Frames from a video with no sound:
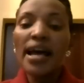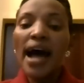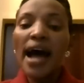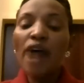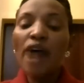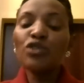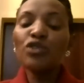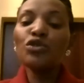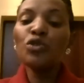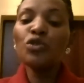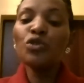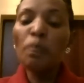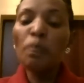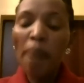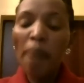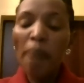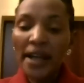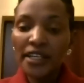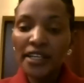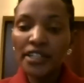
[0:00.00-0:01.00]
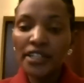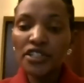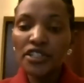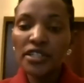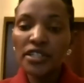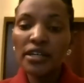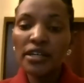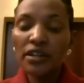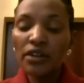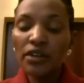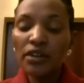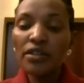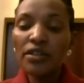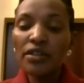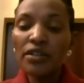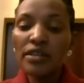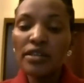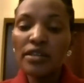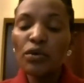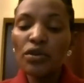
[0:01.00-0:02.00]
How do you package
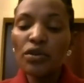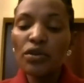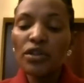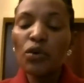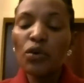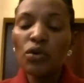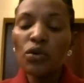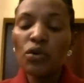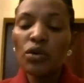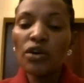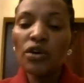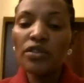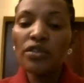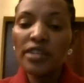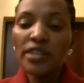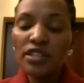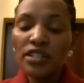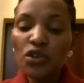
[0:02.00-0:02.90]
the